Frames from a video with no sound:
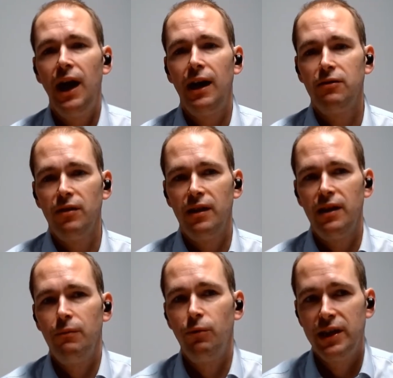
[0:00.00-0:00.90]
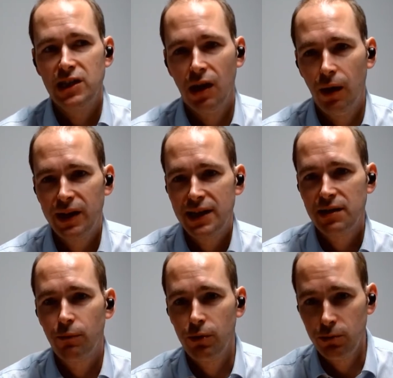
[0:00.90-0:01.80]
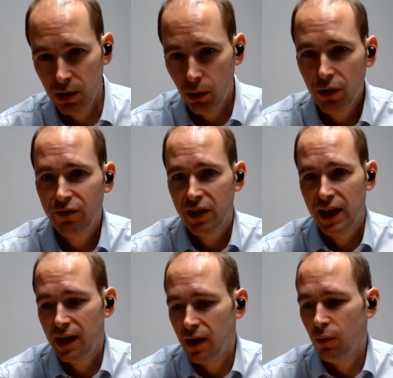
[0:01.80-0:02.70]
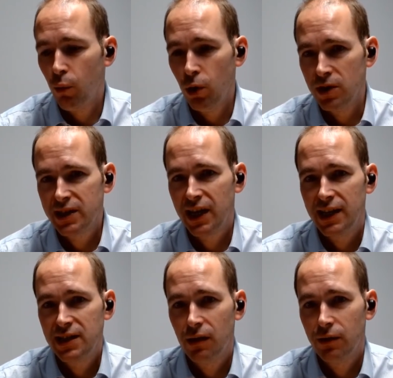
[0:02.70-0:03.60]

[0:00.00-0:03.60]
And with each load item, we would look for that worst case